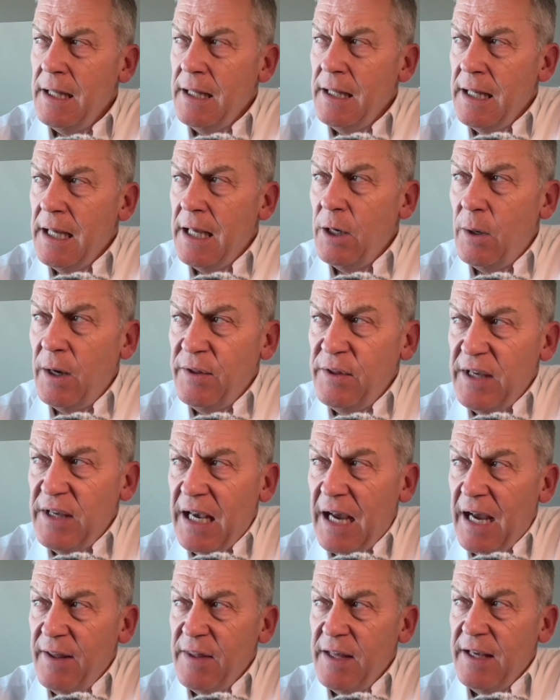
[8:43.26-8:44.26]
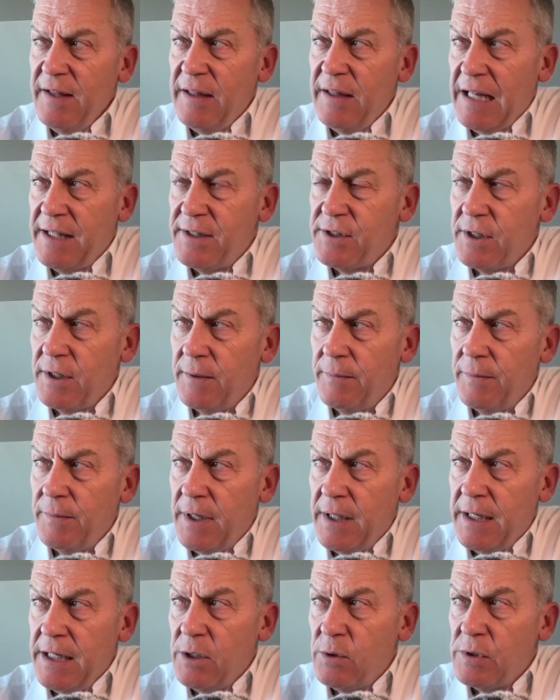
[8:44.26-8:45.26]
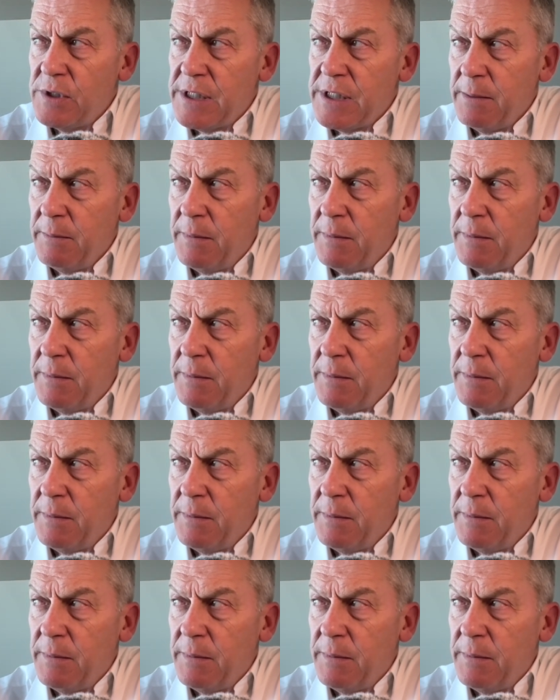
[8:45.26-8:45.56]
Yeah, no, I think that's an interesting